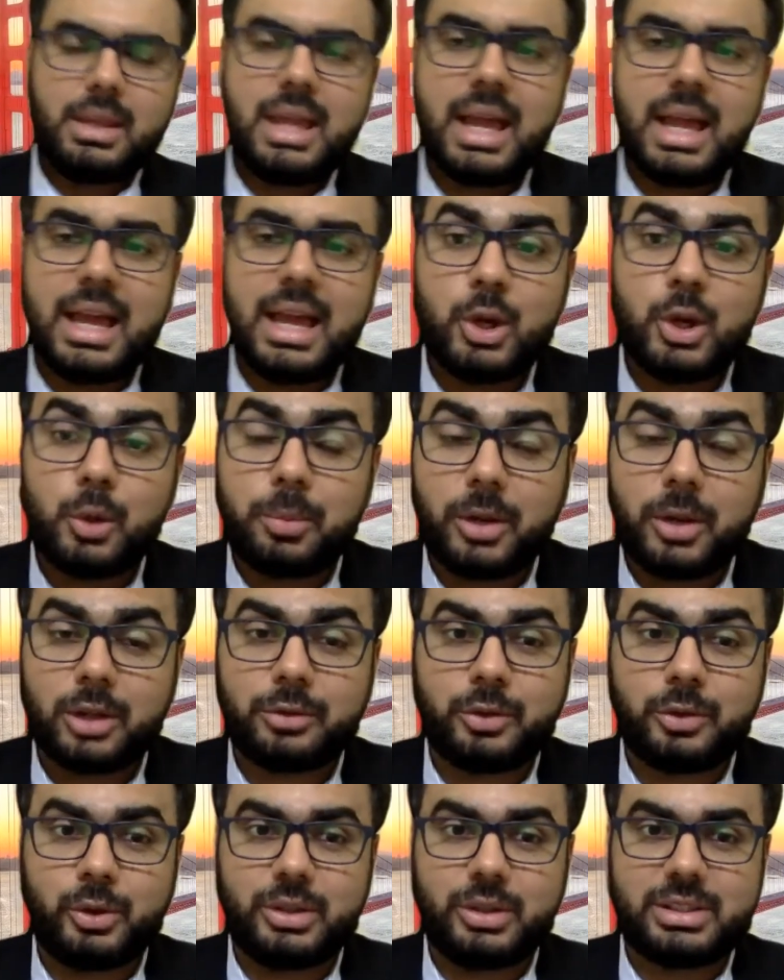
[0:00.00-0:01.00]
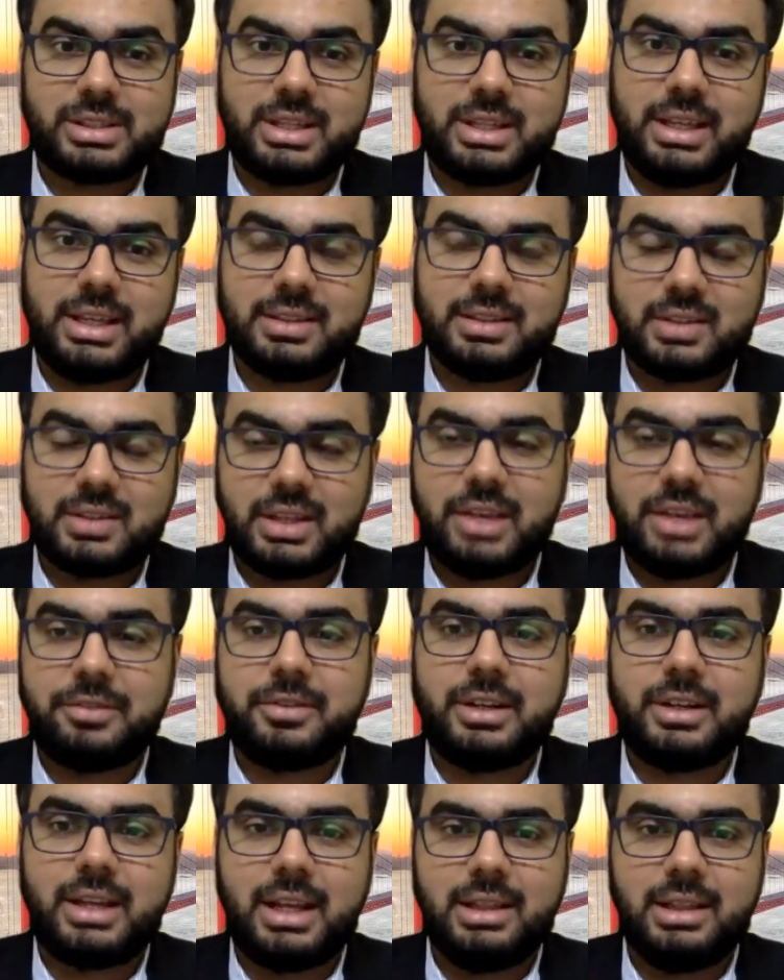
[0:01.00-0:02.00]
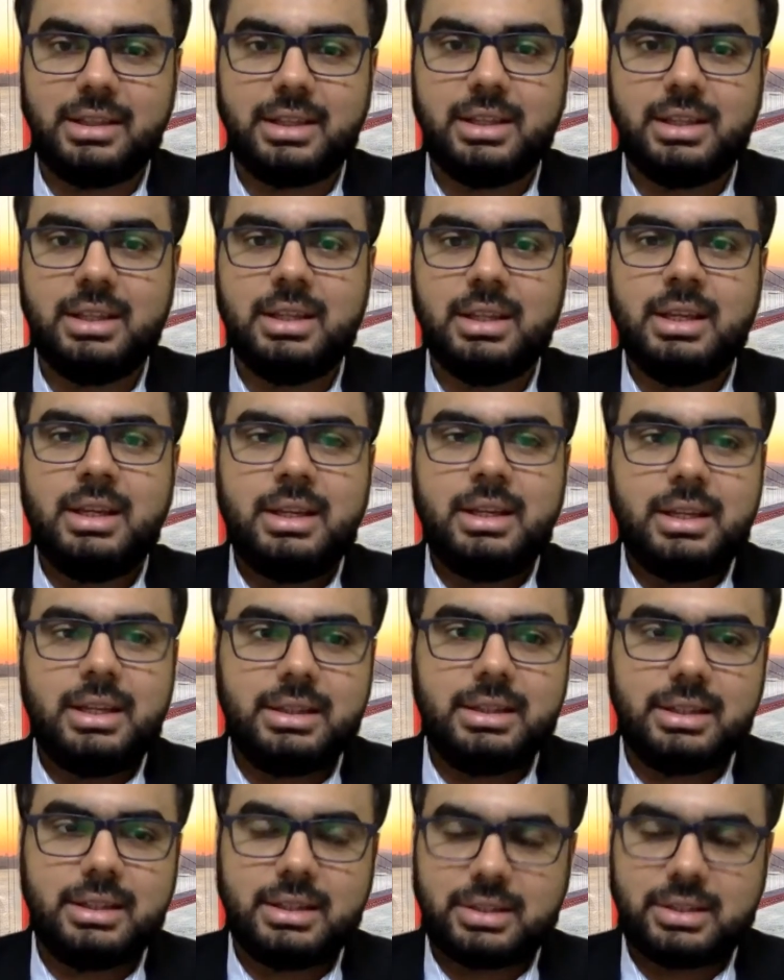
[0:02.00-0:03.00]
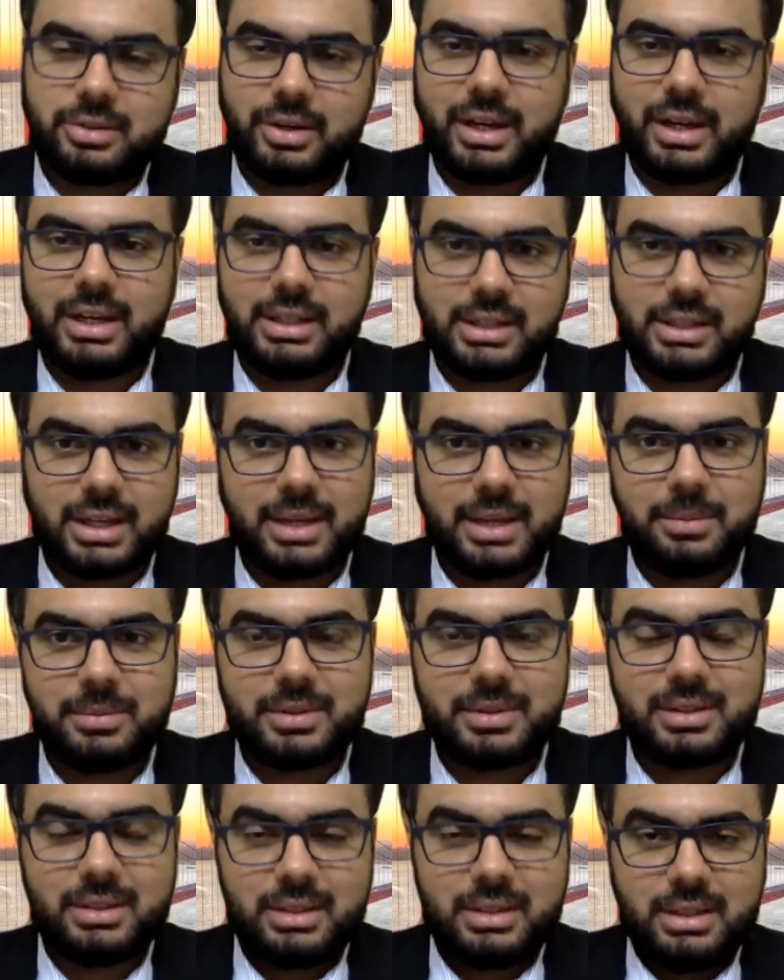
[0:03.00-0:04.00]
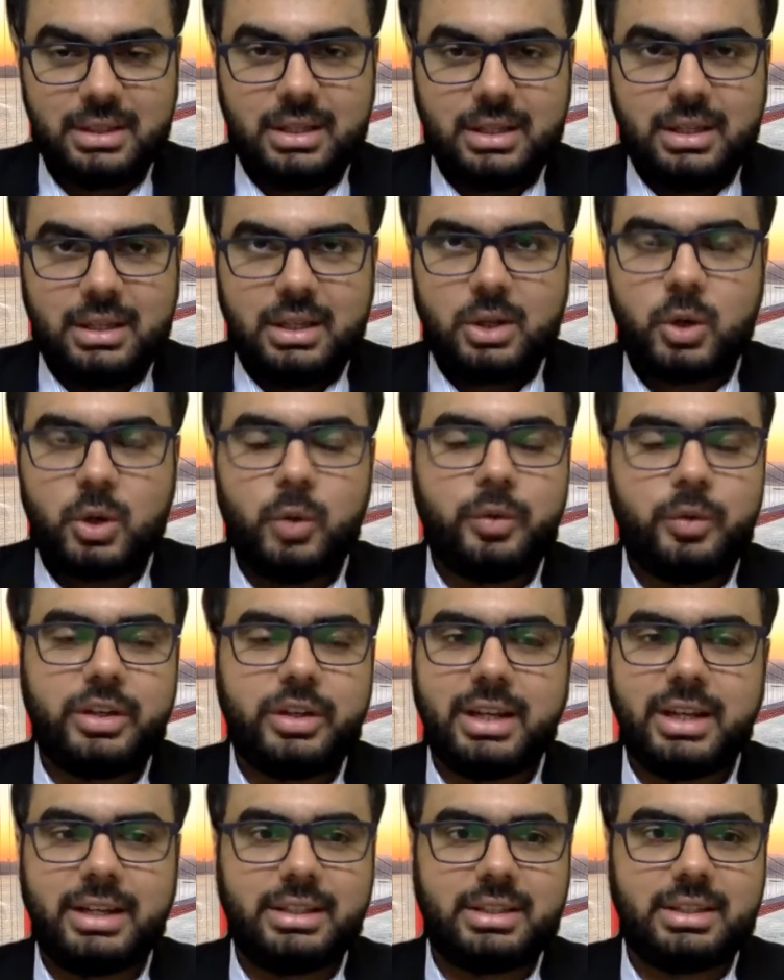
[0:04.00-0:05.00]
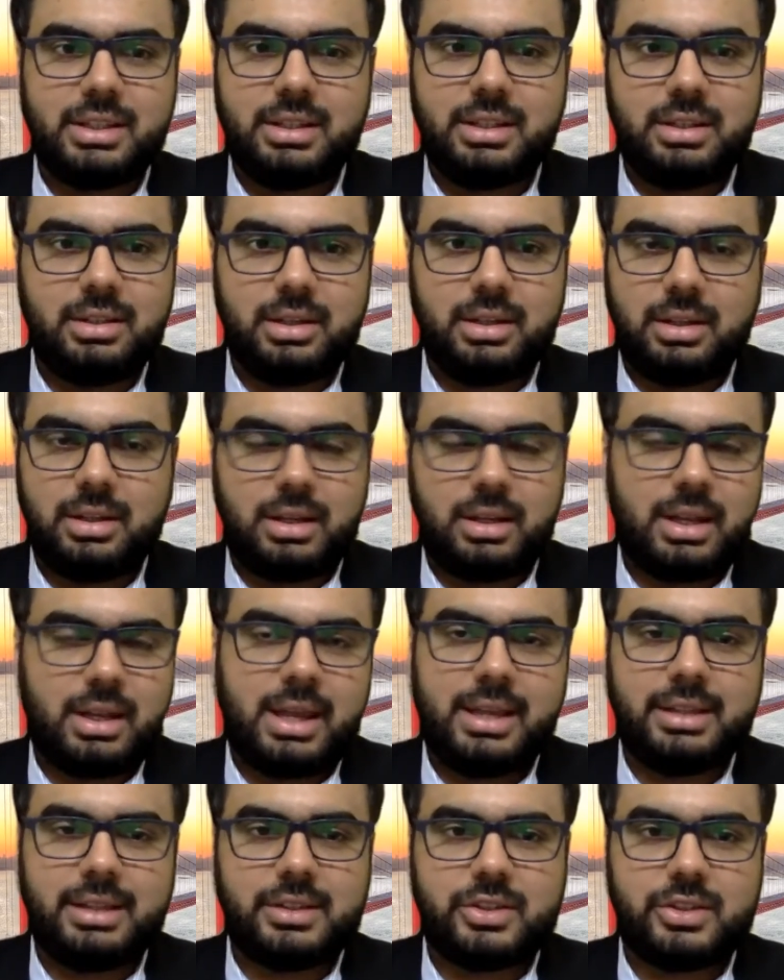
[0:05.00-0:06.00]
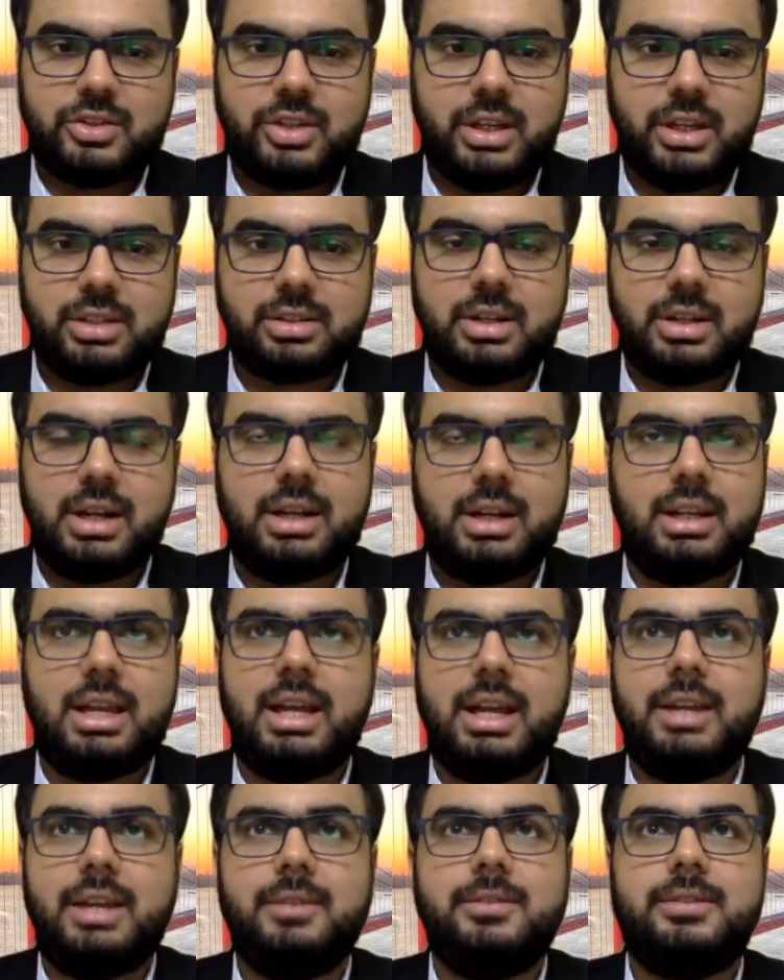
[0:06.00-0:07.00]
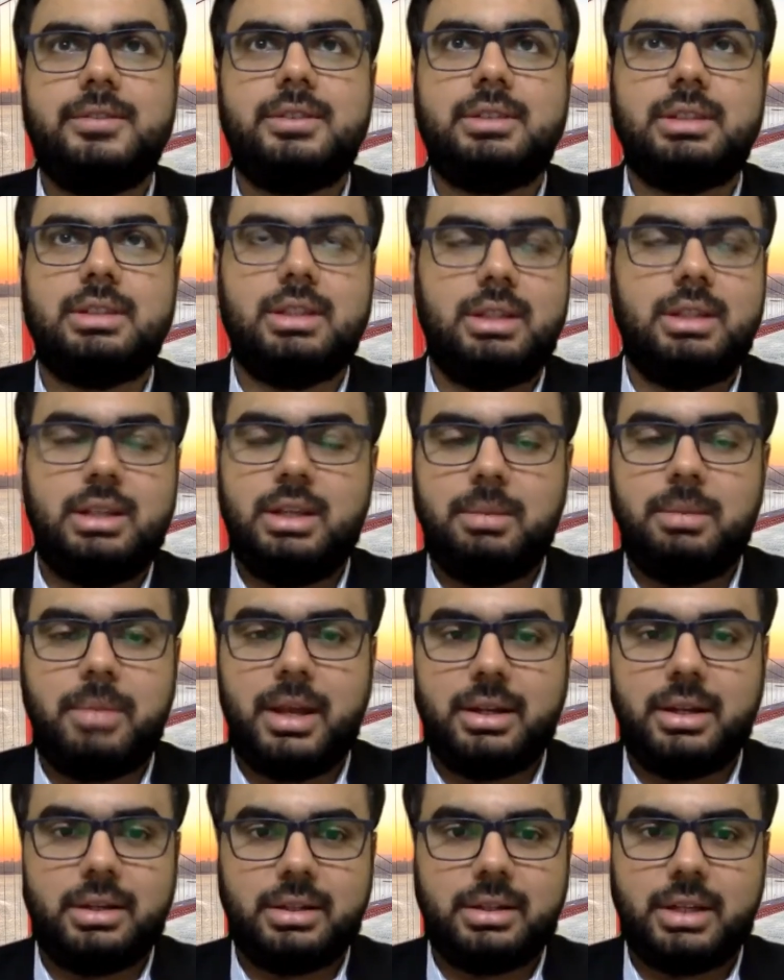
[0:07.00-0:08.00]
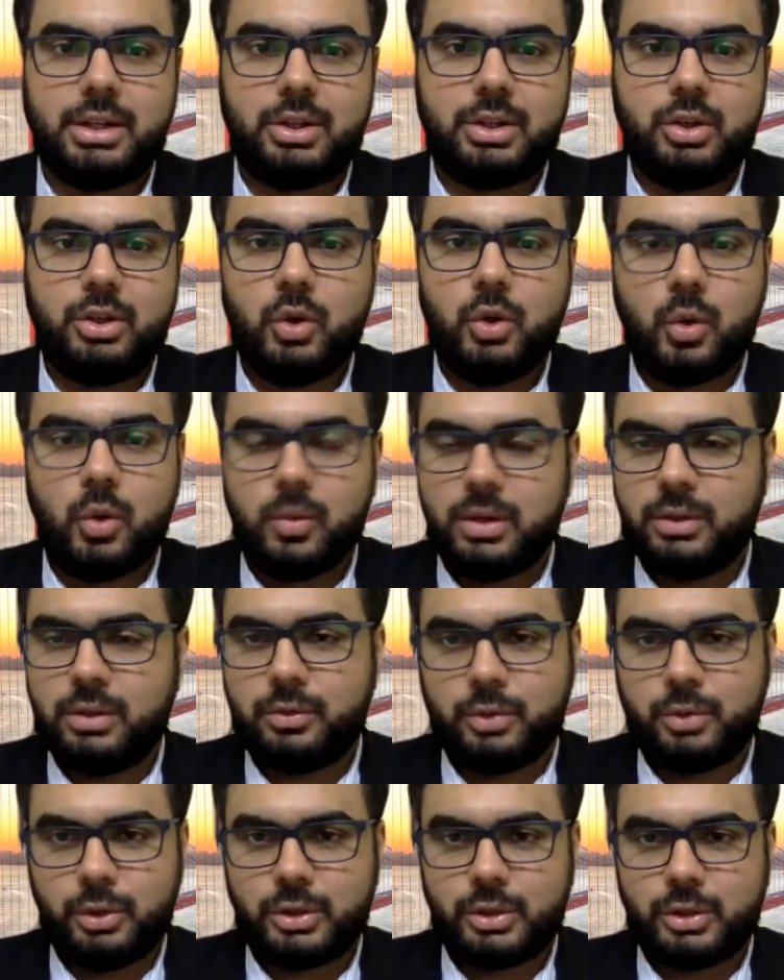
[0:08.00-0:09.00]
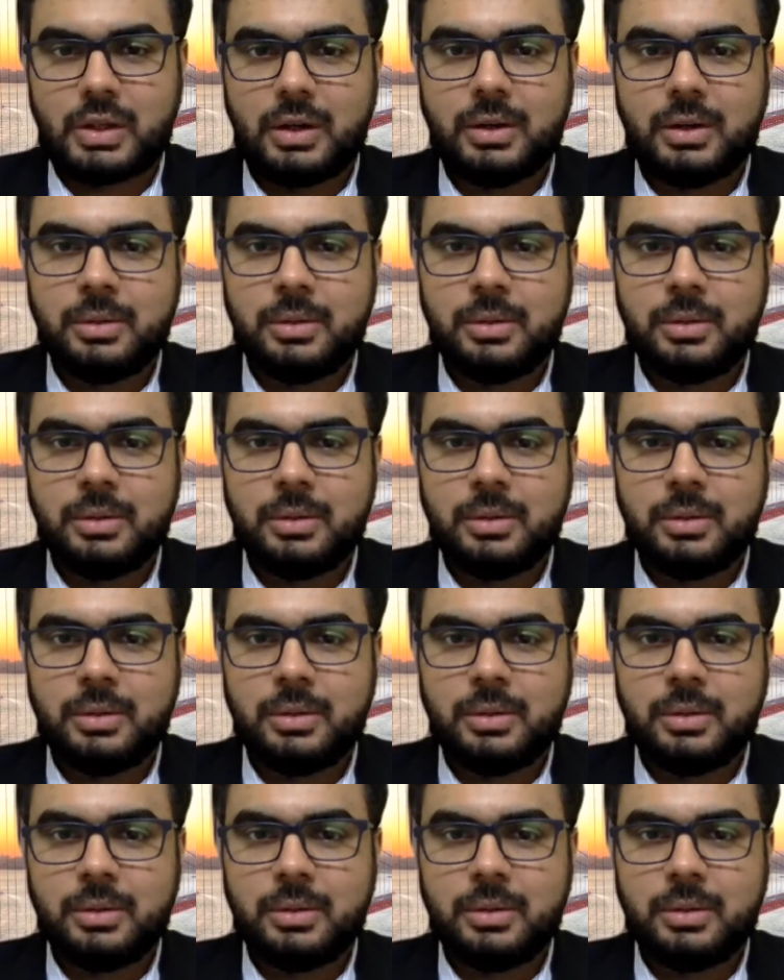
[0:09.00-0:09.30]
I hope all of you are staying safe and healthy in these trying times. COVID-19 has changed our lives in a manner that no one foresaw.